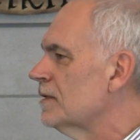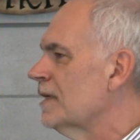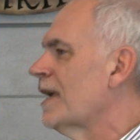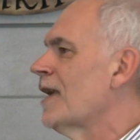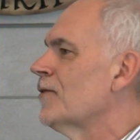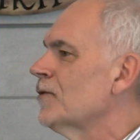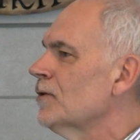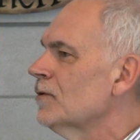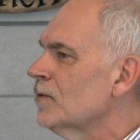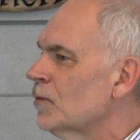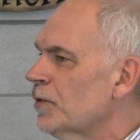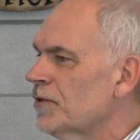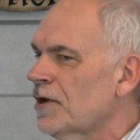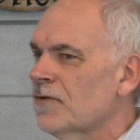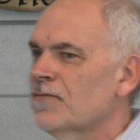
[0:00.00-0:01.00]
together
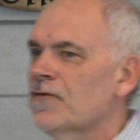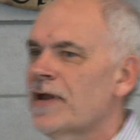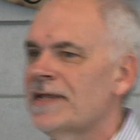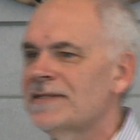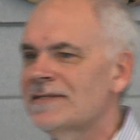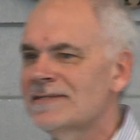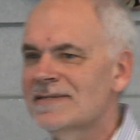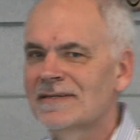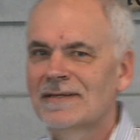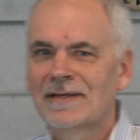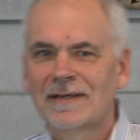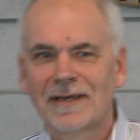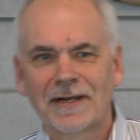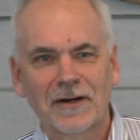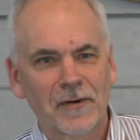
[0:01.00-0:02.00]
with our friends
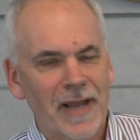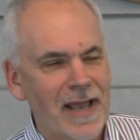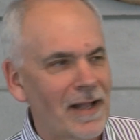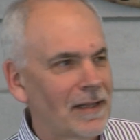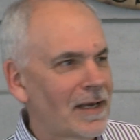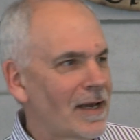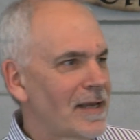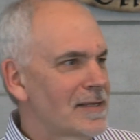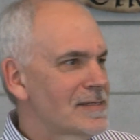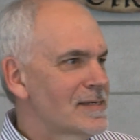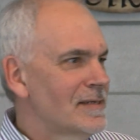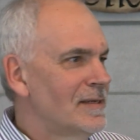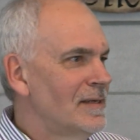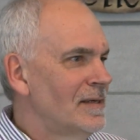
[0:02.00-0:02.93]
and our allies